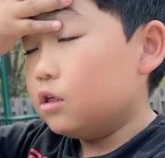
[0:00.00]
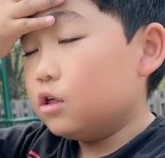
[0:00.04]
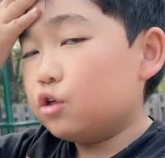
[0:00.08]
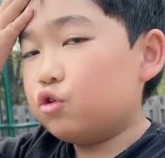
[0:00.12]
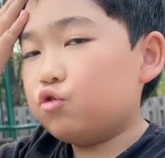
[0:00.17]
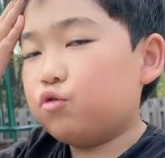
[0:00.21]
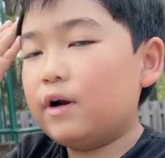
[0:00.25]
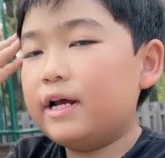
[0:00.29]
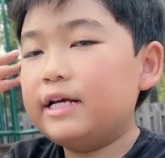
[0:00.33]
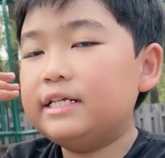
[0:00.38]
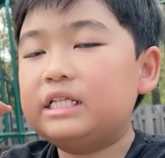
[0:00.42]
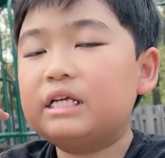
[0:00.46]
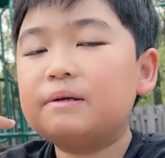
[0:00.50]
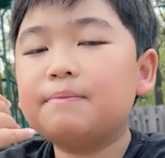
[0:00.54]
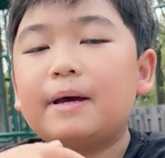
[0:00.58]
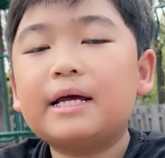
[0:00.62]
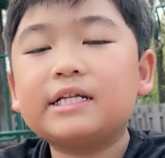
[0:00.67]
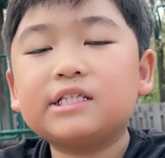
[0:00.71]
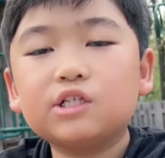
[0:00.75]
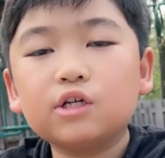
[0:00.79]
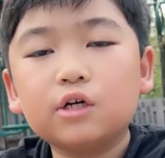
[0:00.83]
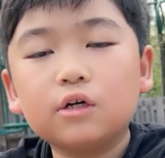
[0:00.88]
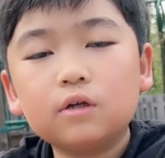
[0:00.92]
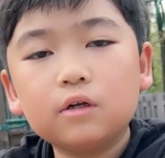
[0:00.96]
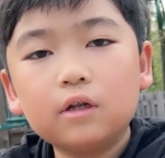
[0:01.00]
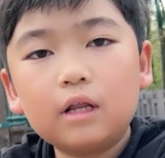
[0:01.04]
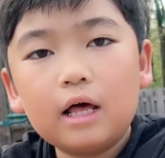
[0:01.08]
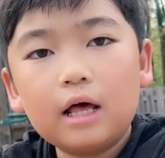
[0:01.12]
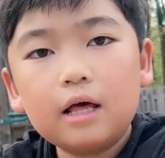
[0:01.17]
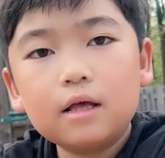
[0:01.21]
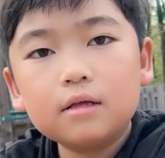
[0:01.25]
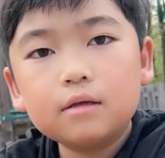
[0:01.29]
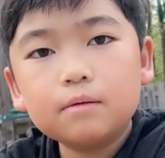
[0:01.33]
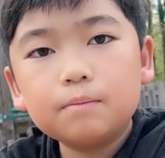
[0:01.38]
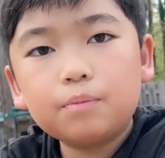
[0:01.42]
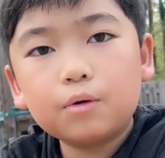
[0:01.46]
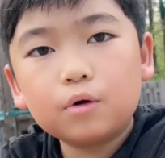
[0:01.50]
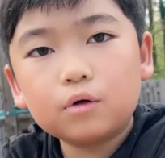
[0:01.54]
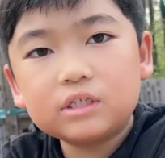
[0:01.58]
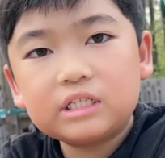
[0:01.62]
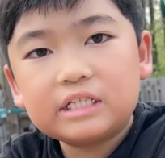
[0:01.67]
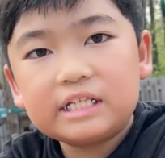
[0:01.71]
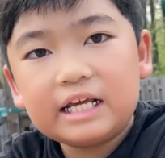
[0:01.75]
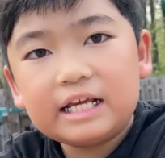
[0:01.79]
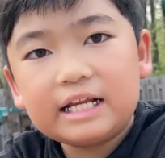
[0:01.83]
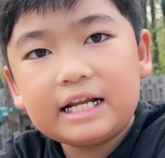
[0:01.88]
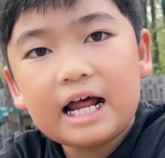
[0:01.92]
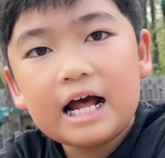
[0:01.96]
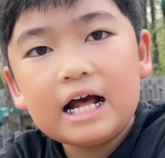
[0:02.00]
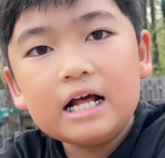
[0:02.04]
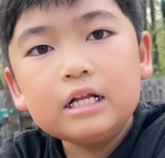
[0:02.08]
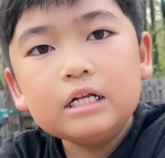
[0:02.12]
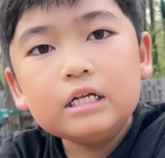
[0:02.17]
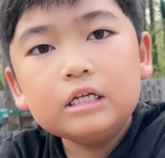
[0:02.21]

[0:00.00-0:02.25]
crazy mental person